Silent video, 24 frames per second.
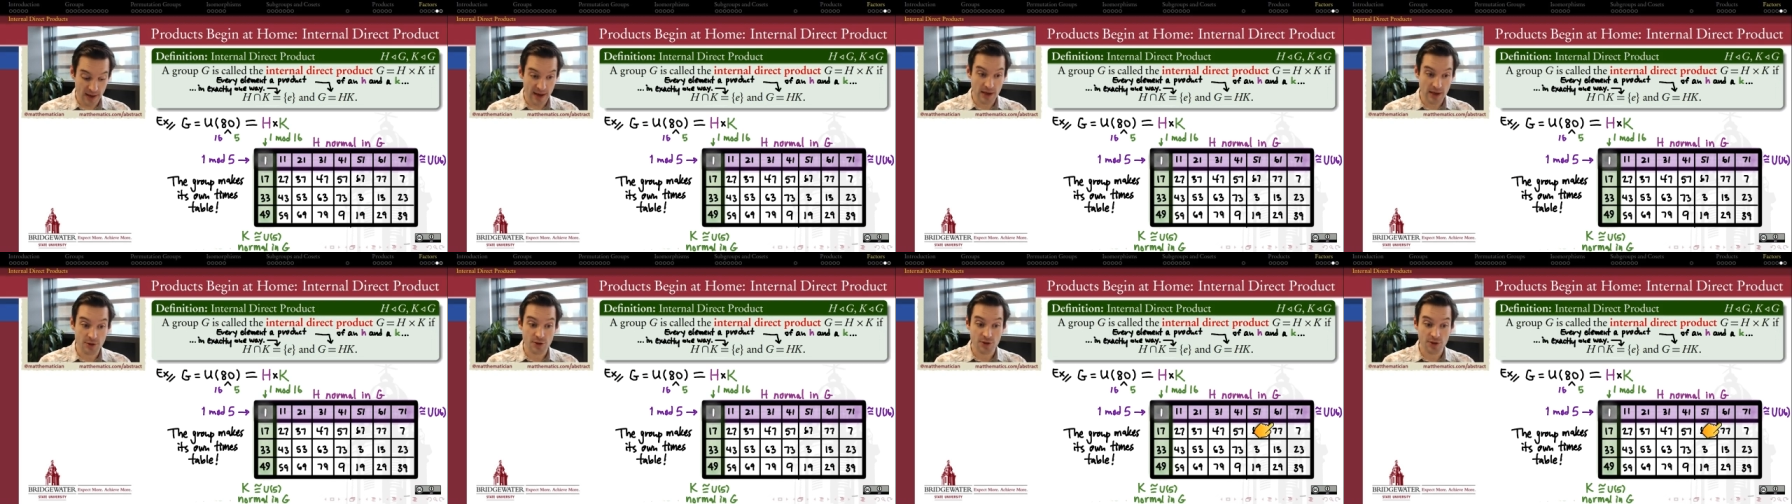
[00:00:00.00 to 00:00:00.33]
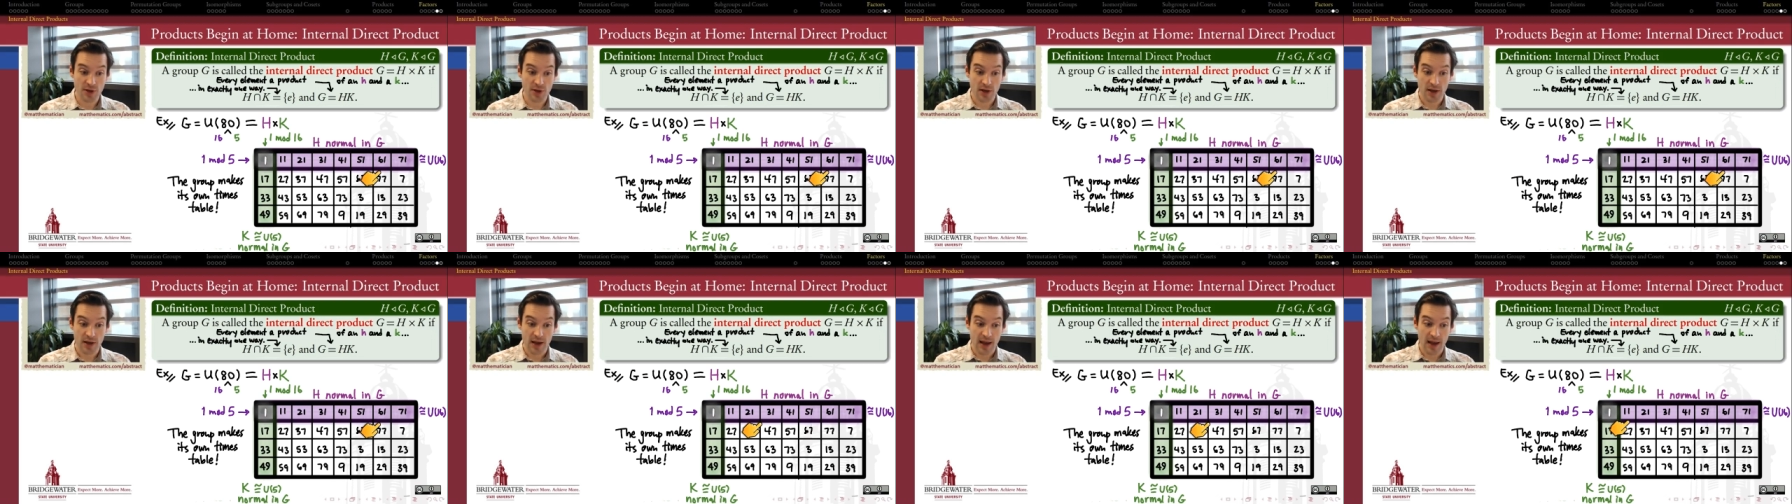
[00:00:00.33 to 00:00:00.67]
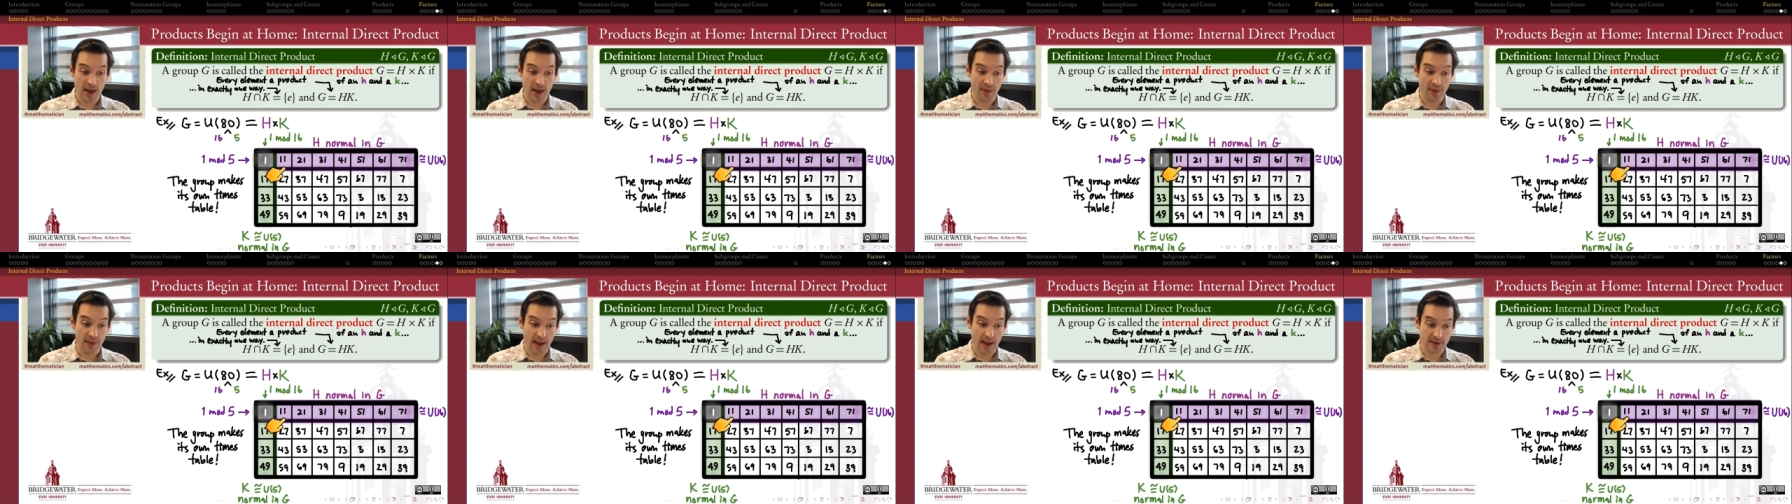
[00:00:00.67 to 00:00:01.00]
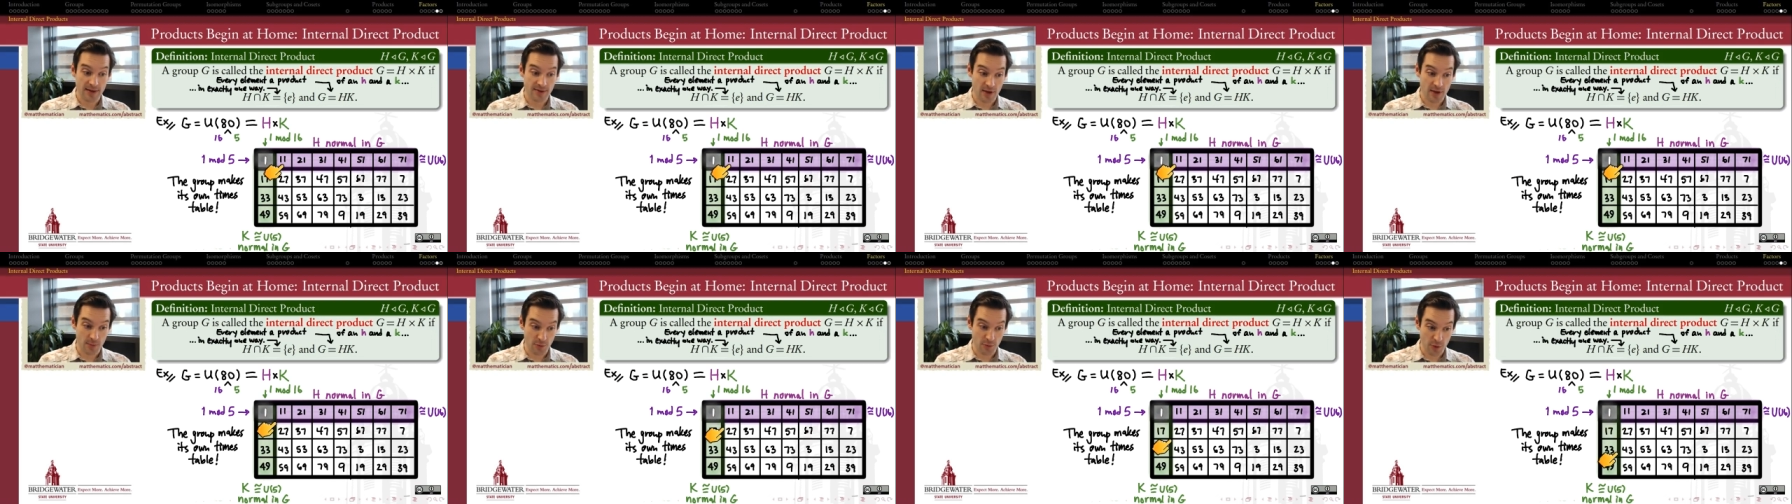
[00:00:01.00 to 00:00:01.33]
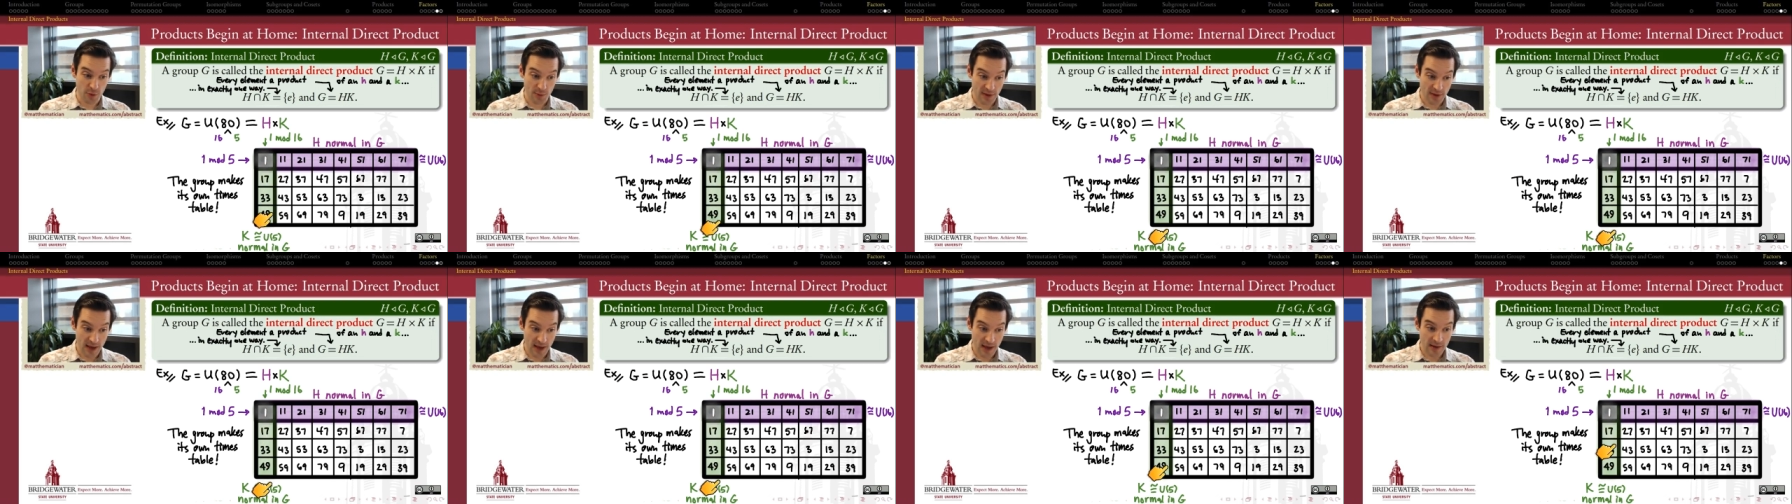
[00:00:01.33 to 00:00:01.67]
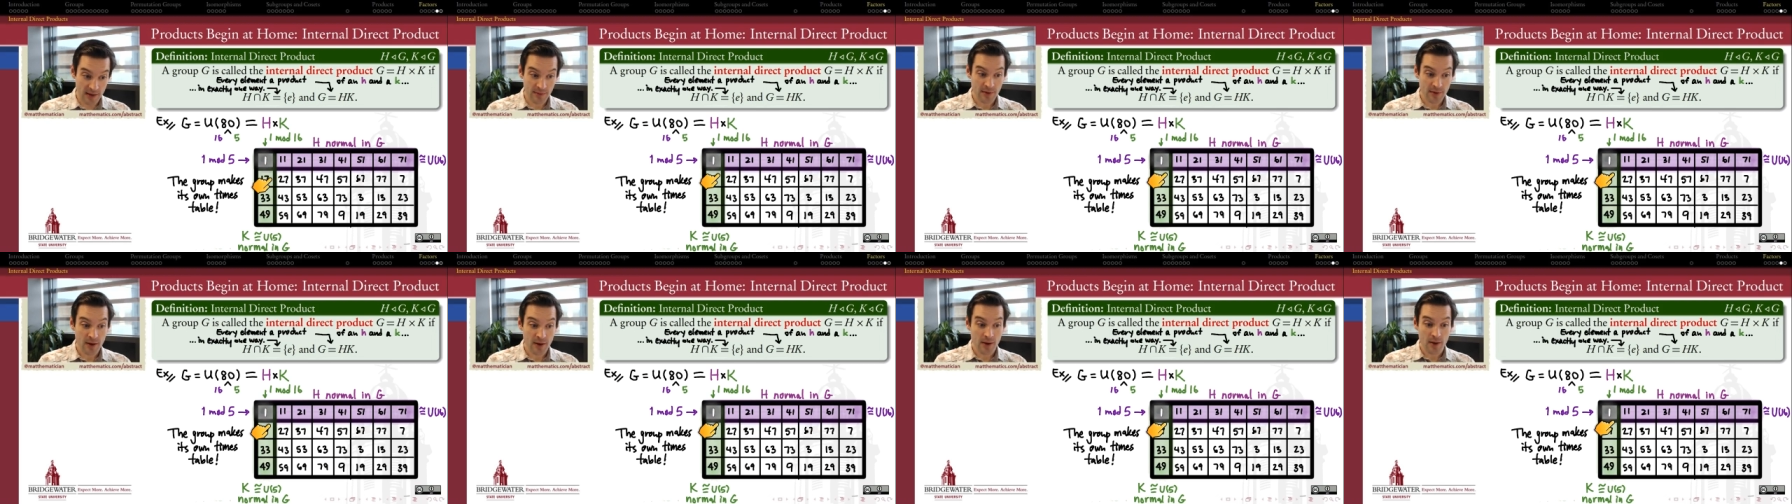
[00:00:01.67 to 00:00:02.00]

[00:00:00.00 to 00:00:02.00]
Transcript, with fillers: H and that subgroup K.